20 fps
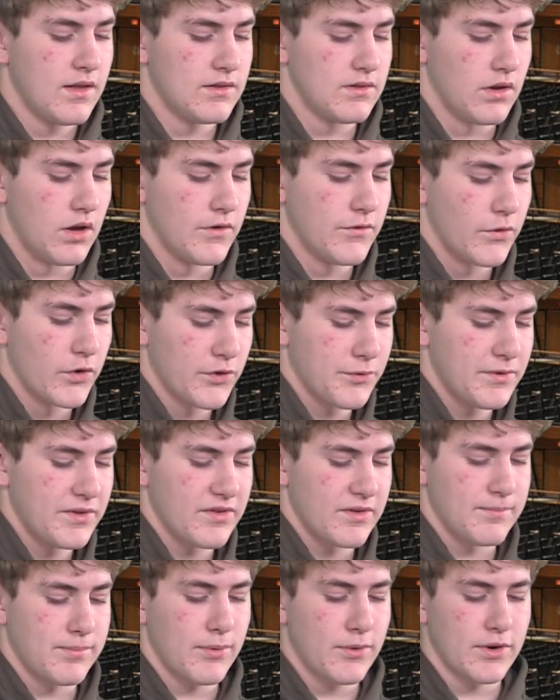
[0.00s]
Law enforcement
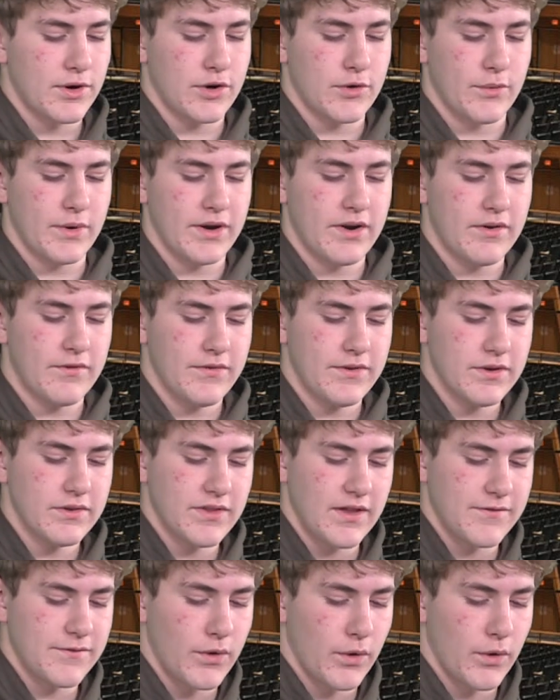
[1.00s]
is an important career field that